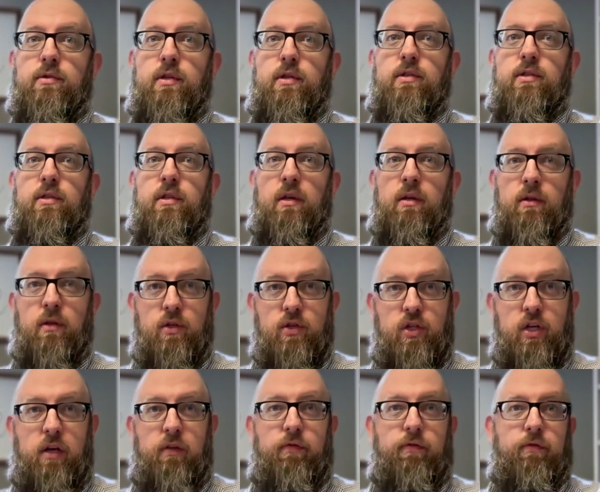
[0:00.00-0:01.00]
This is the, the
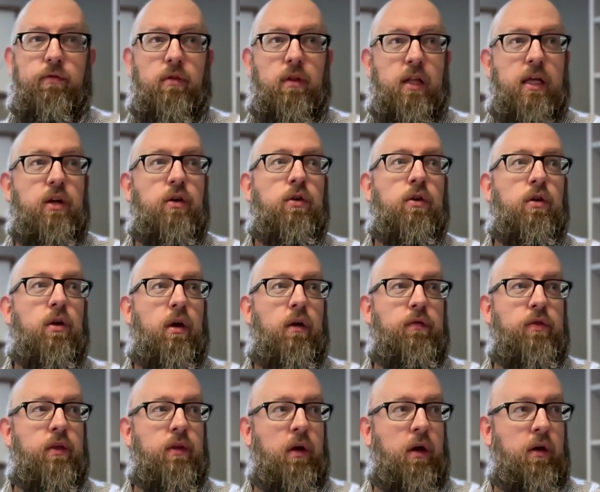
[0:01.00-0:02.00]
chief leader
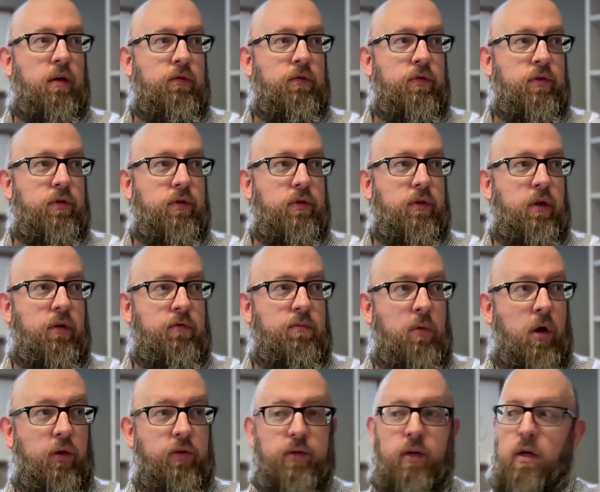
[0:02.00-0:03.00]
of the, of of
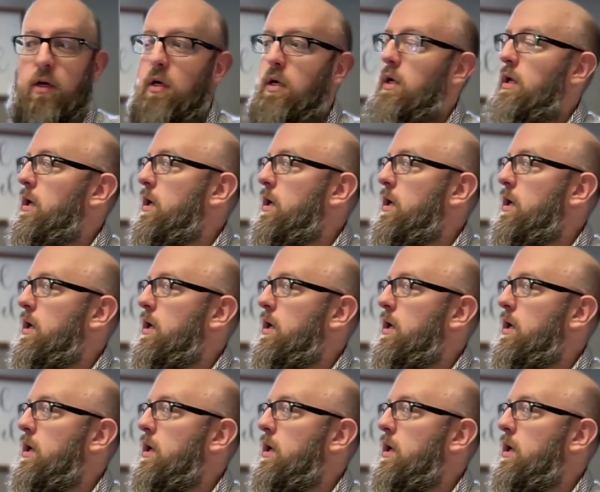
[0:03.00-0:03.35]
Malta.